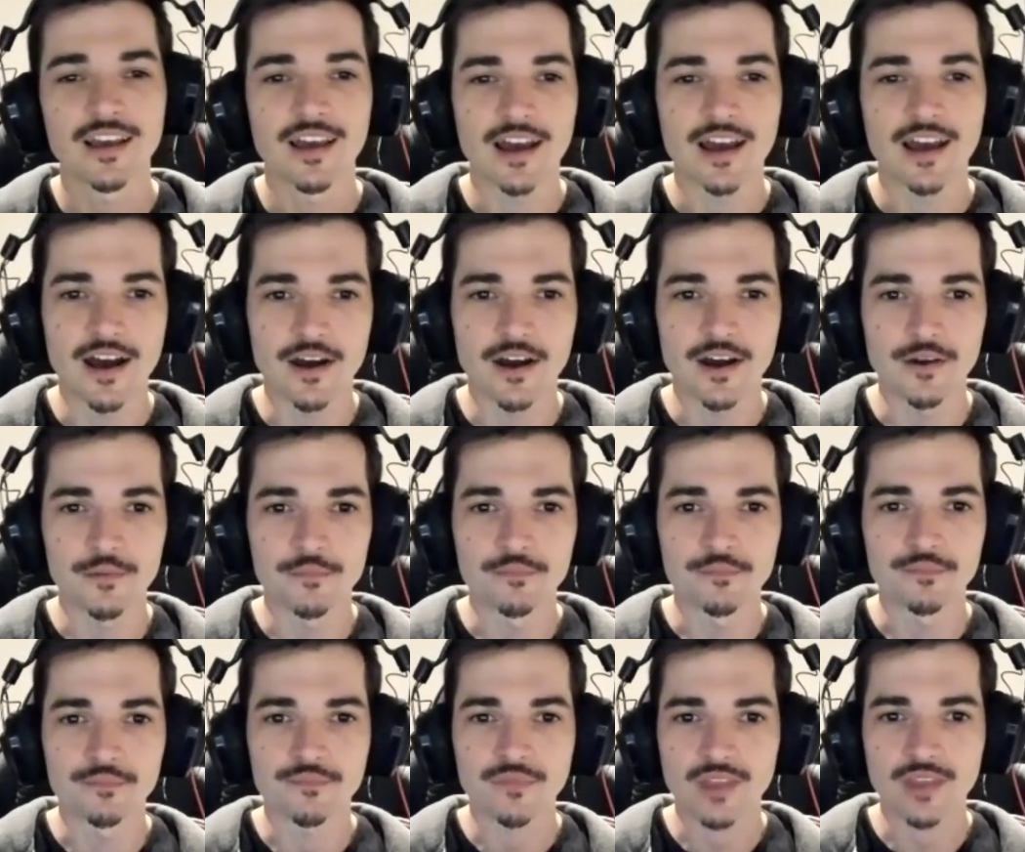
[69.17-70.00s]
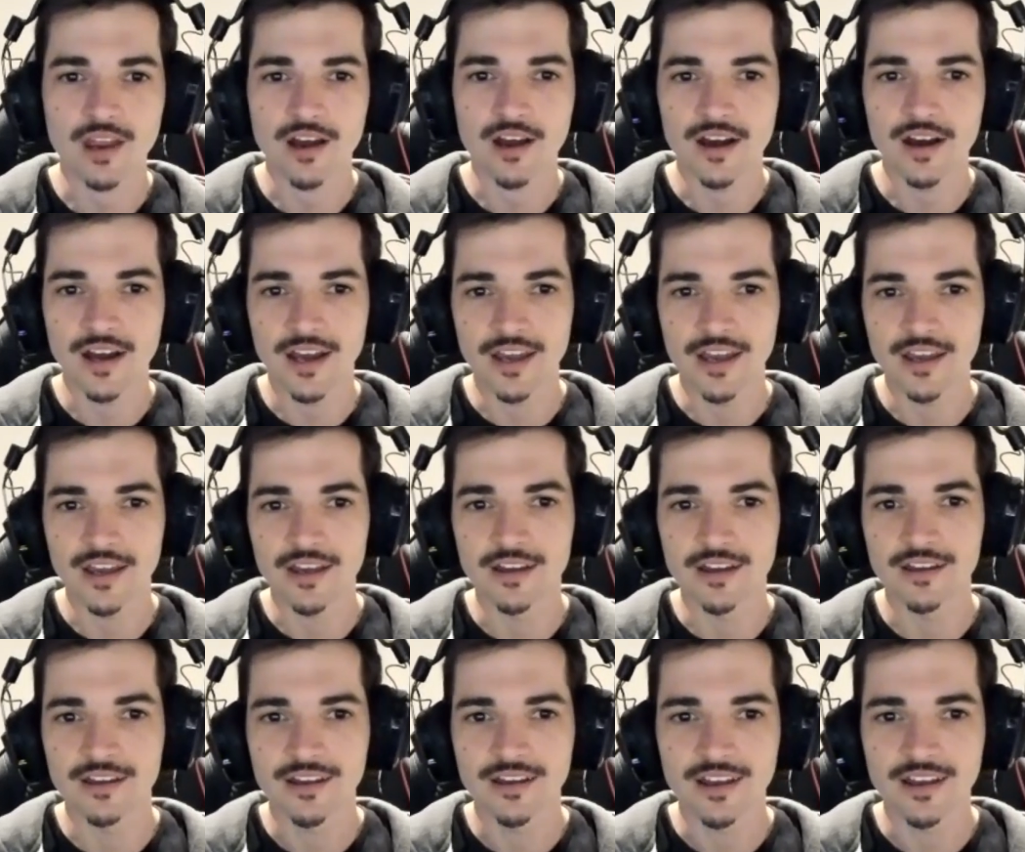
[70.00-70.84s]
Um,
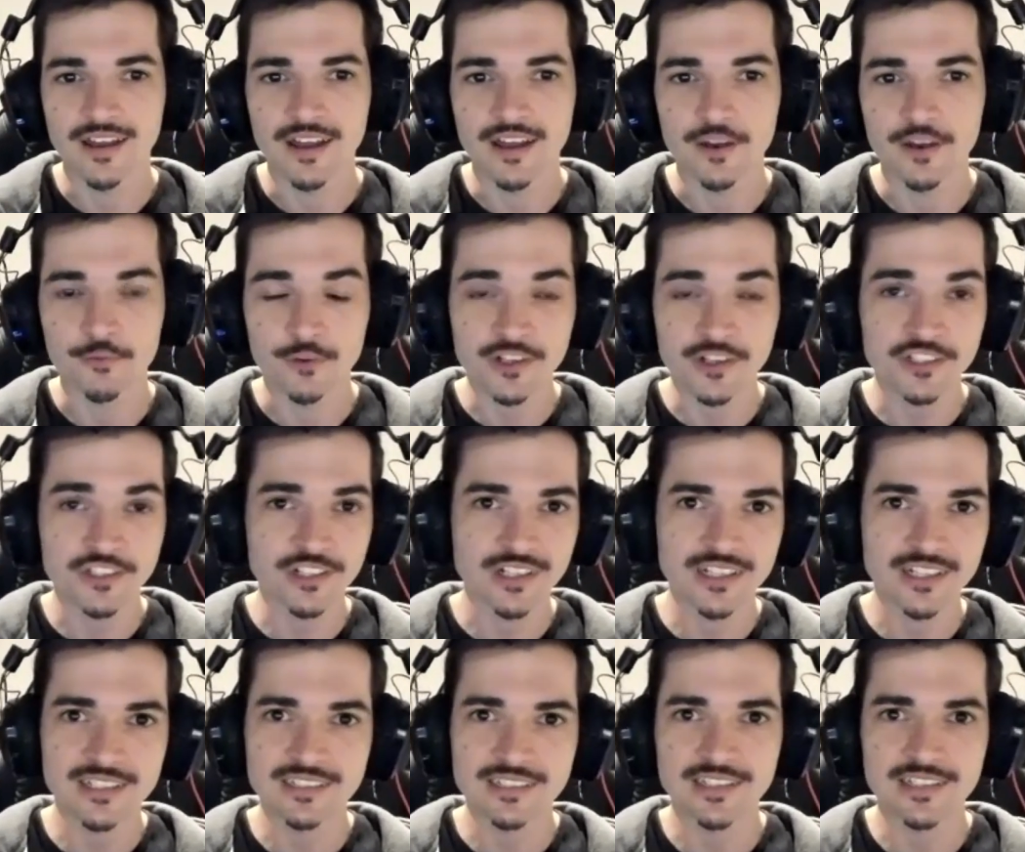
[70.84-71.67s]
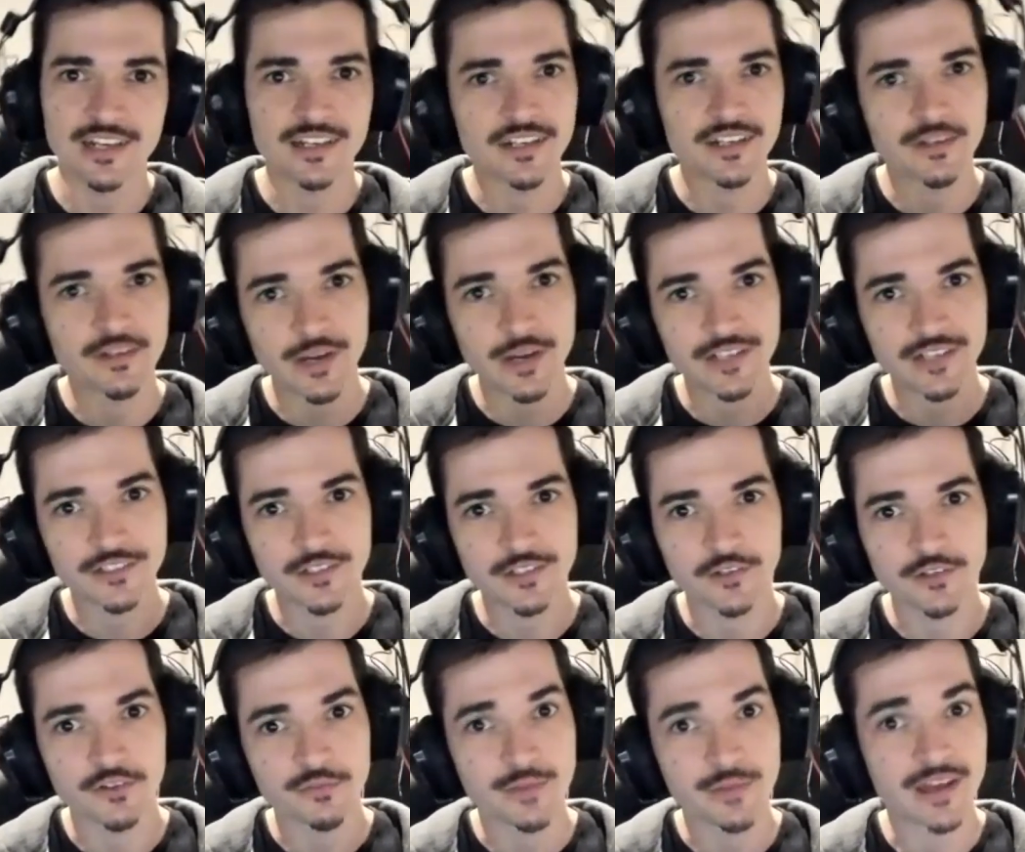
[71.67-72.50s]
I originally studied a
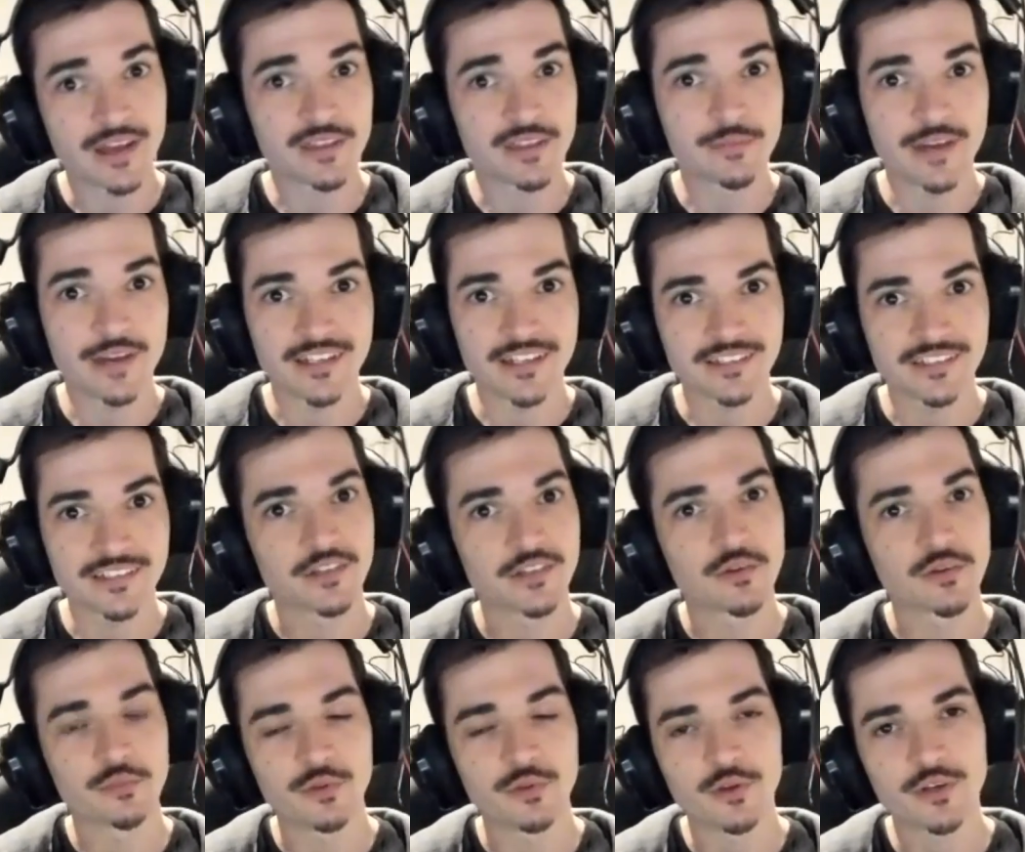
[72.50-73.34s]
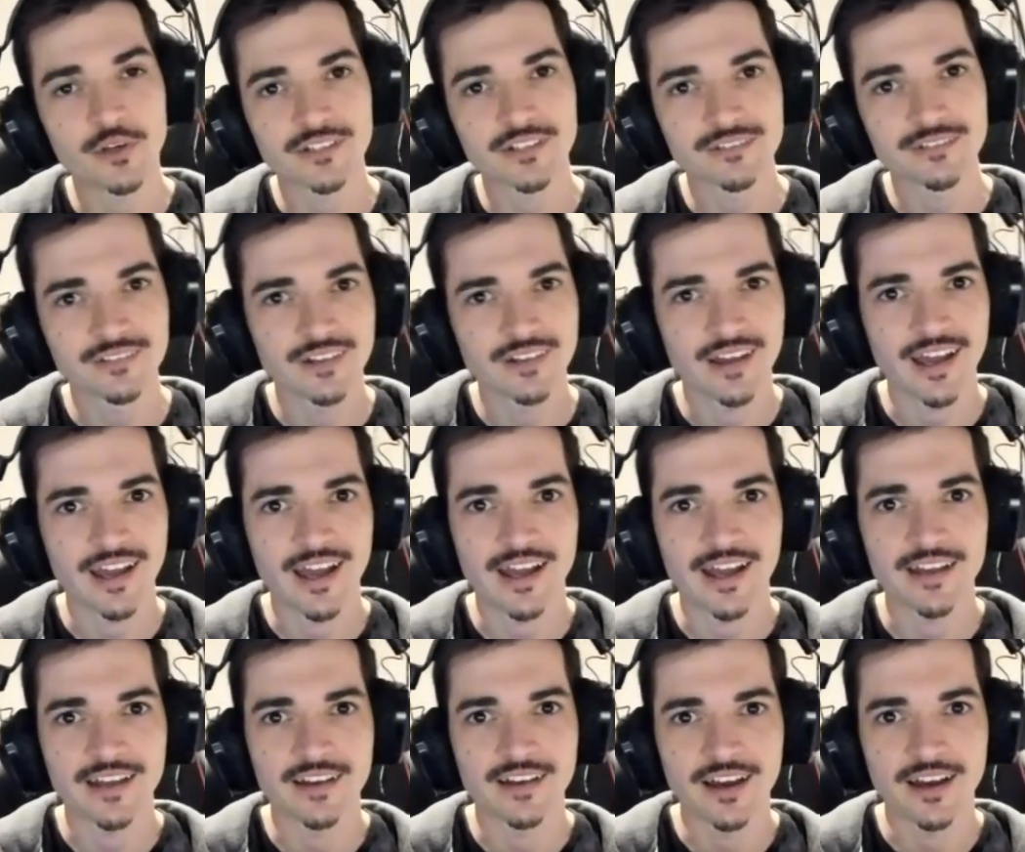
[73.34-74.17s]
Bachelor of Mathematics in Computing
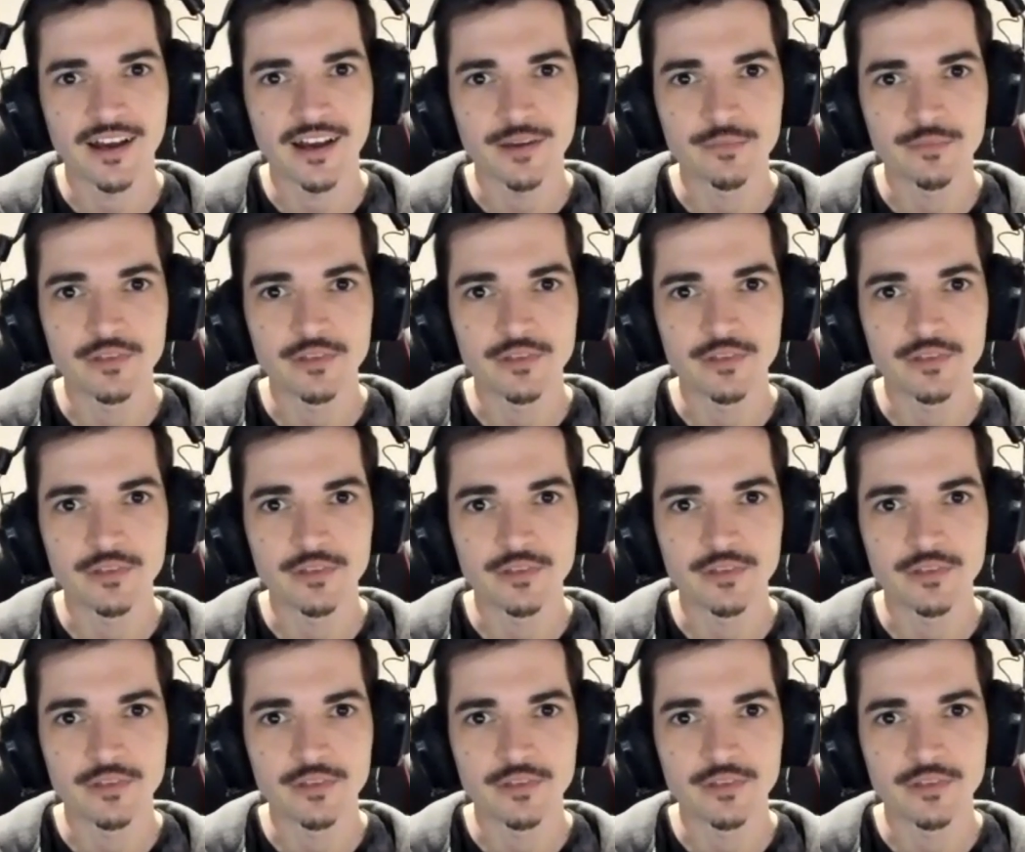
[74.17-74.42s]
at um,